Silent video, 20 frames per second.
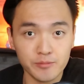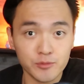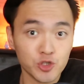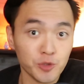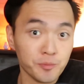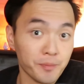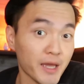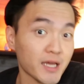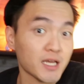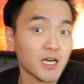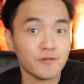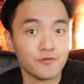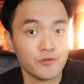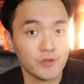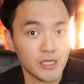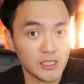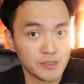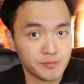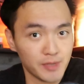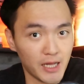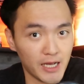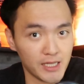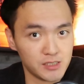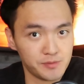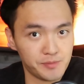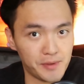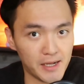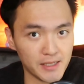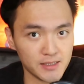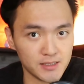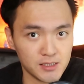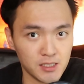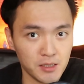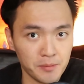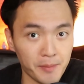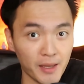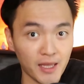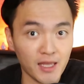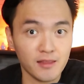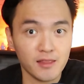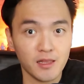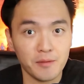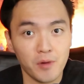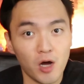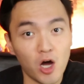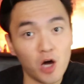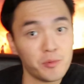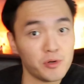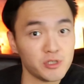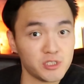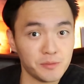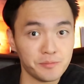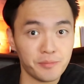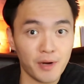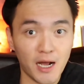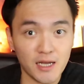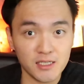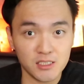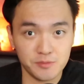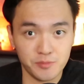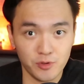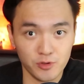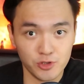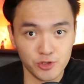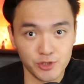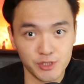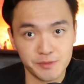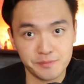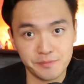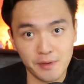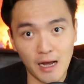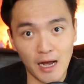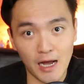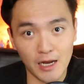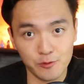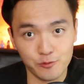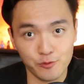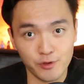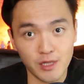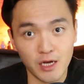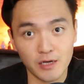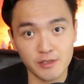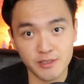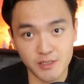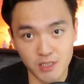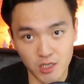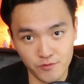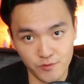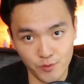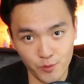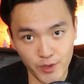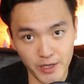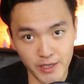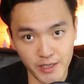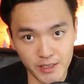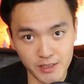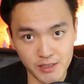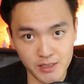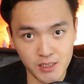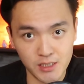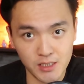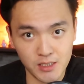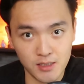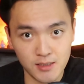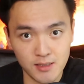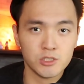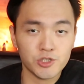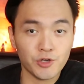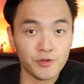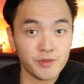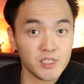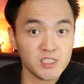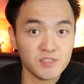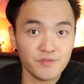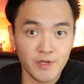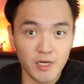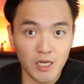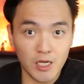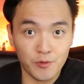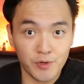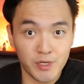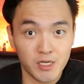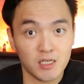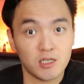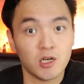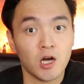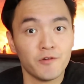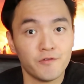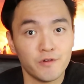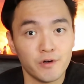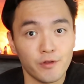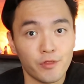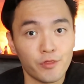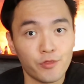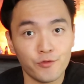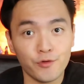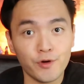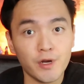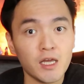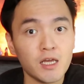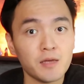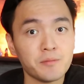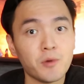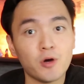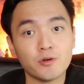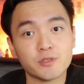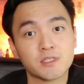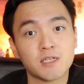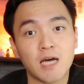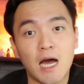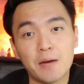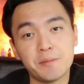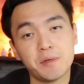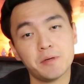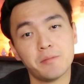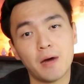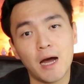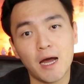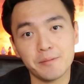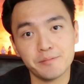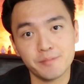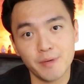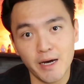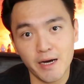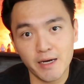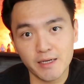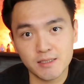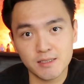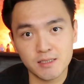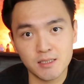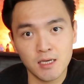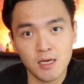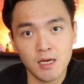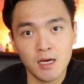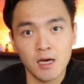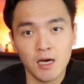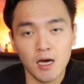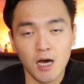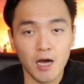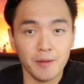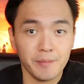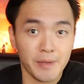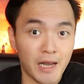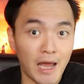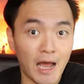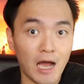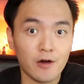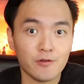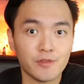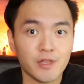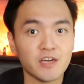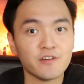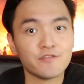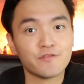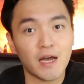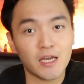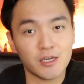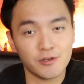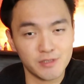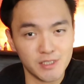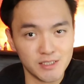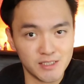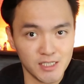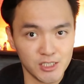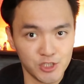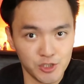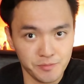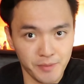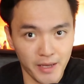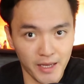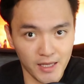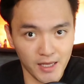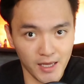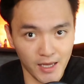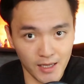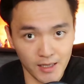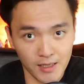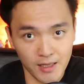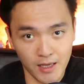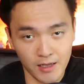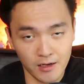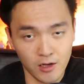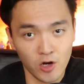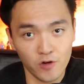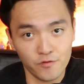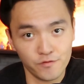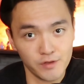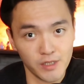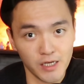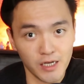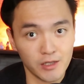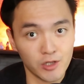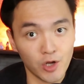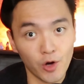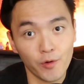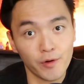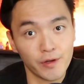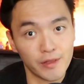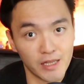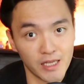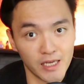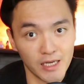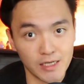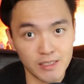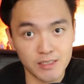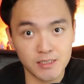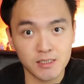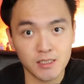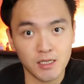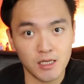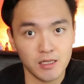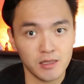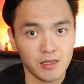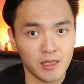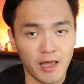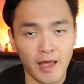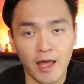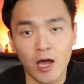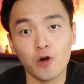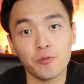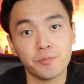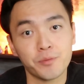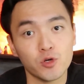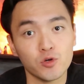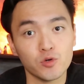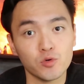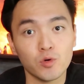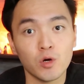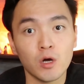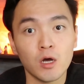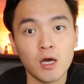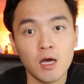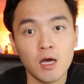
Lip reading: to make up for these blind spots, making them almost impossible to spot without self-awareness. So in this video, we're going to cover 3 most common mind bugs and how they affect your decision making, and hopefully knowing these they help you